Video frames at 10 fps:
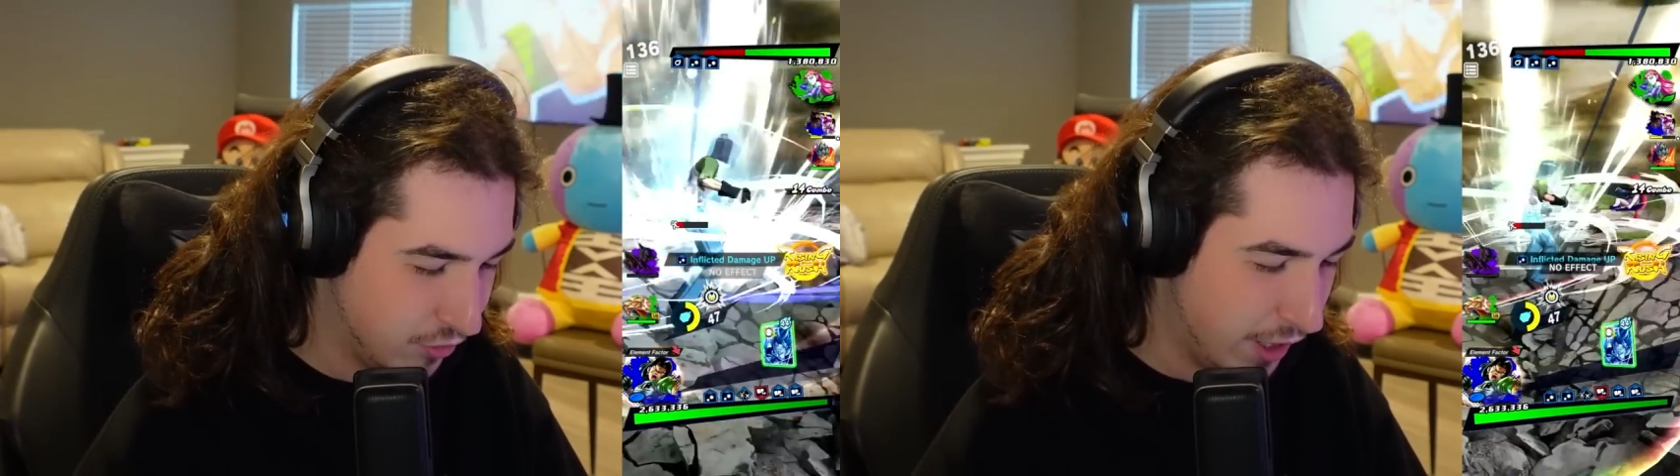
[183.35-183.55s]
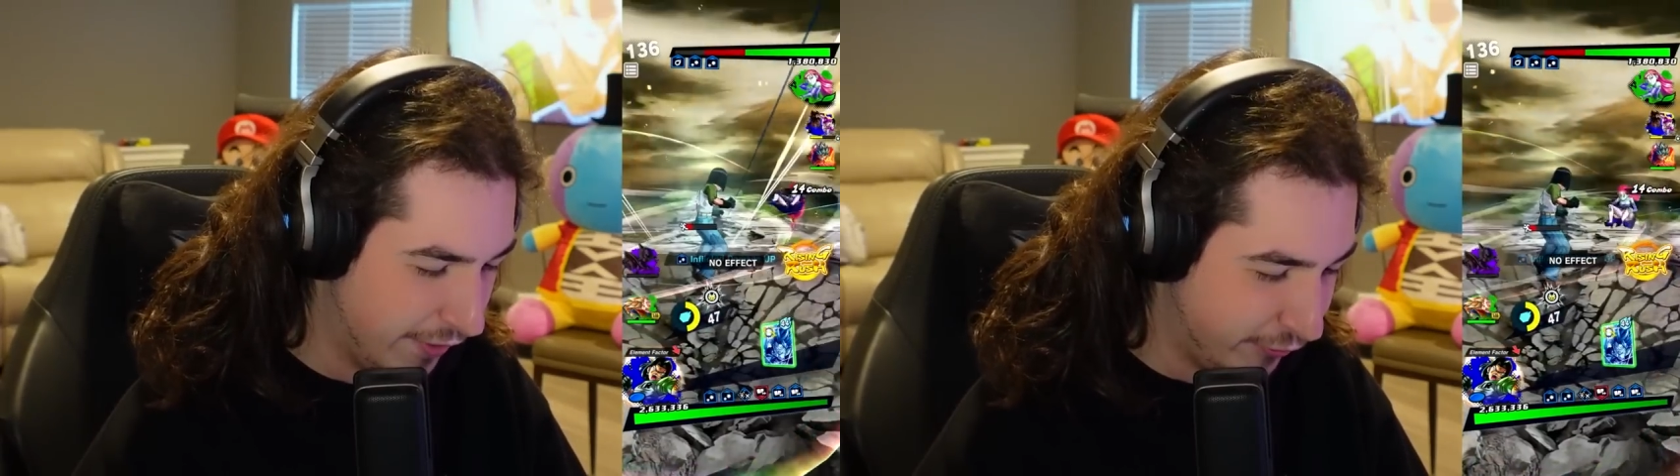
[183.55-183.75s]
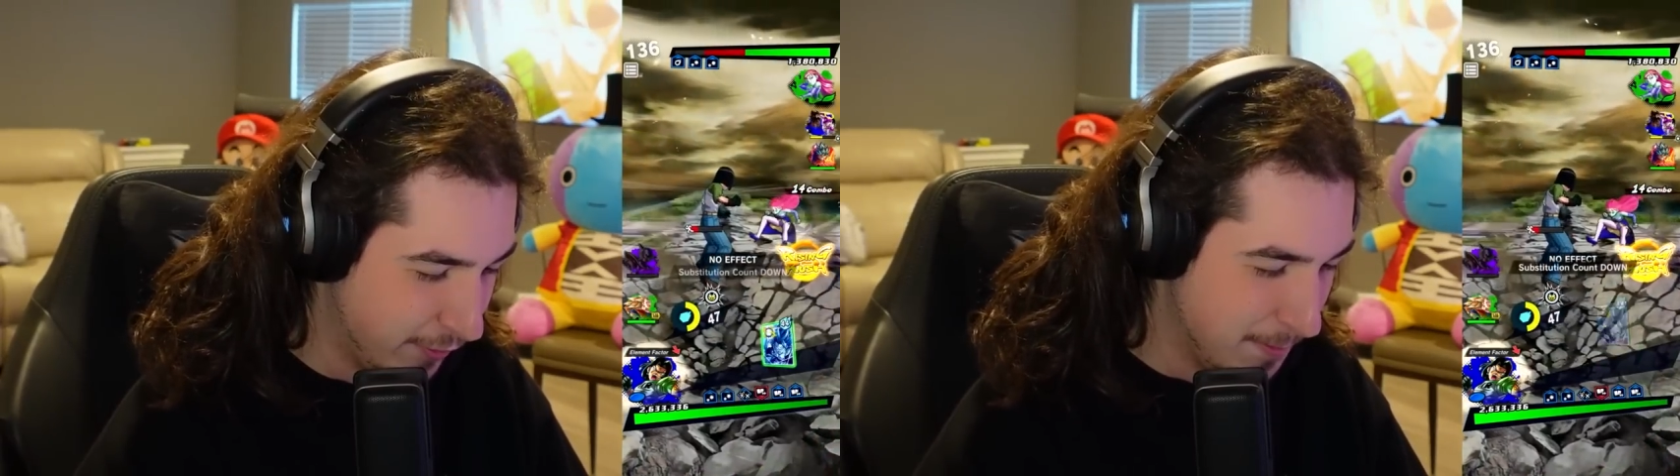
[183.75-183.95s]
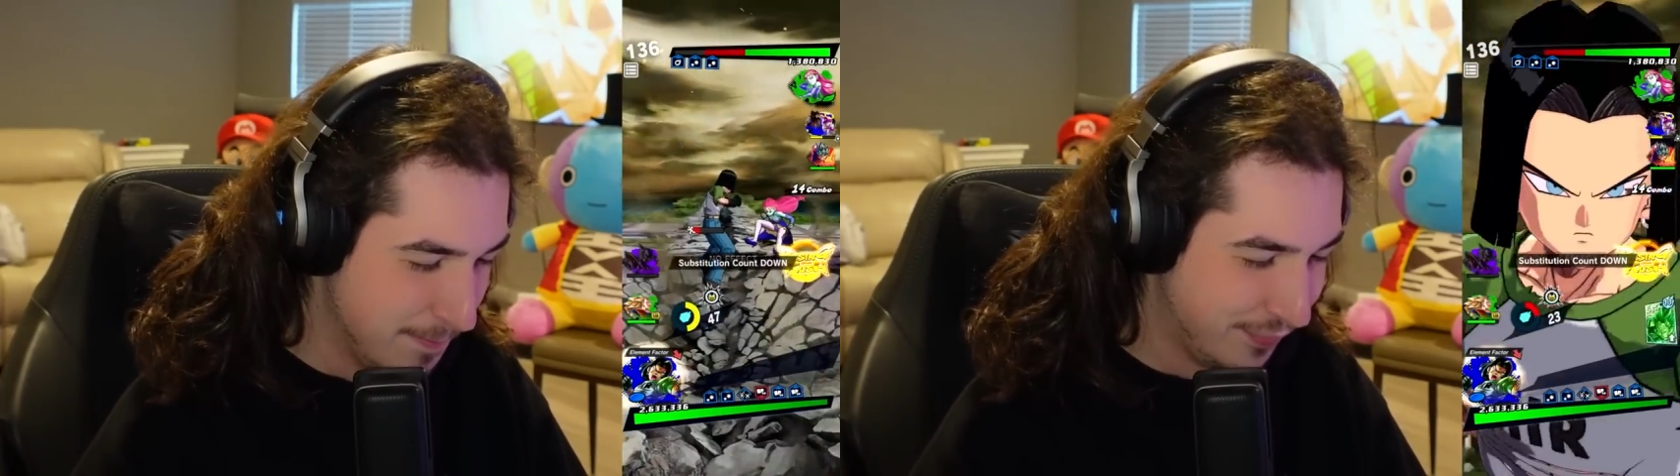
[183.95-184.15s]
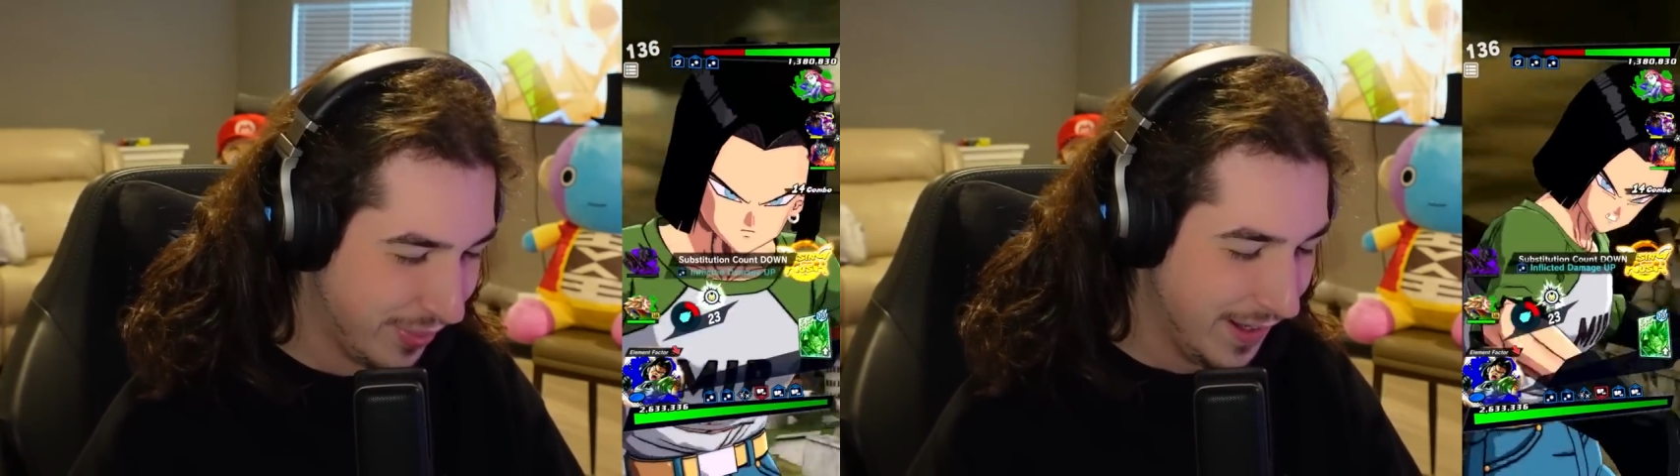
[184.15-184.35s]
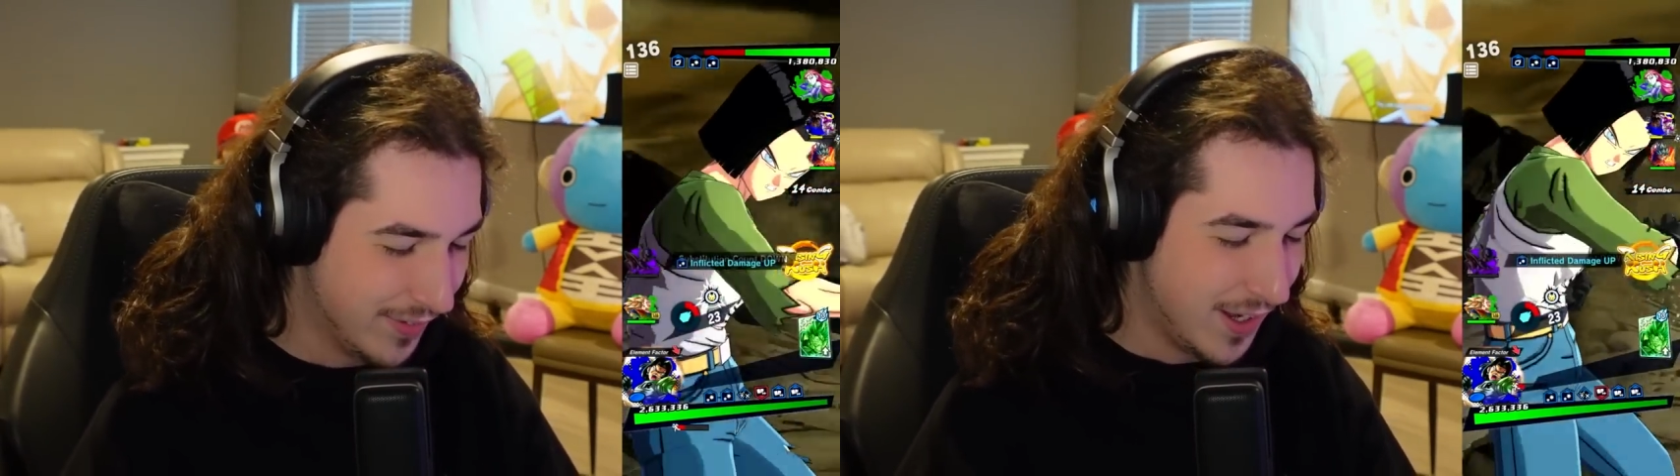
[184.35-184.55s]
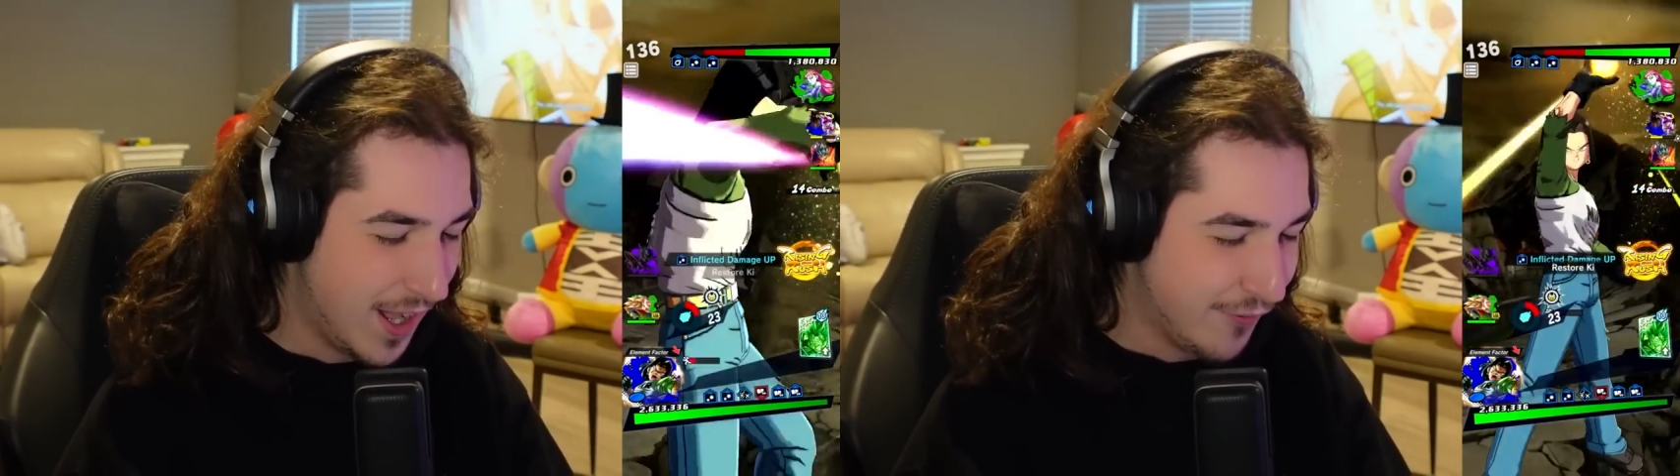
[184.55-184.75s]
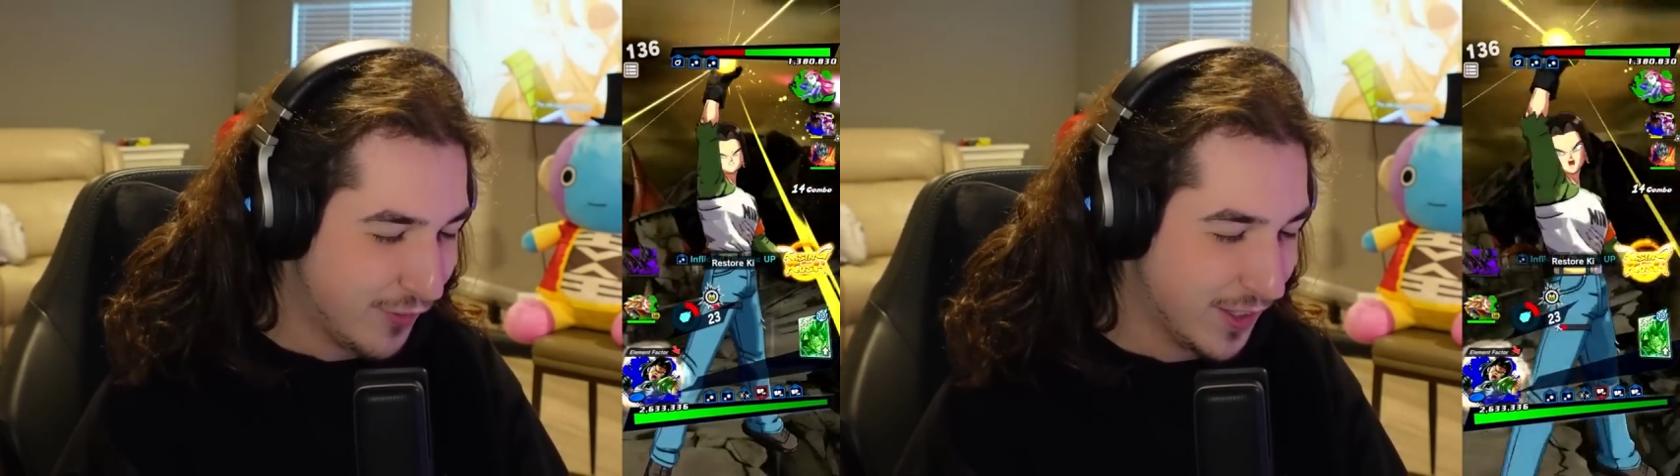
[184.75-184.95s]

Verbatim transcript: enough. That's enough.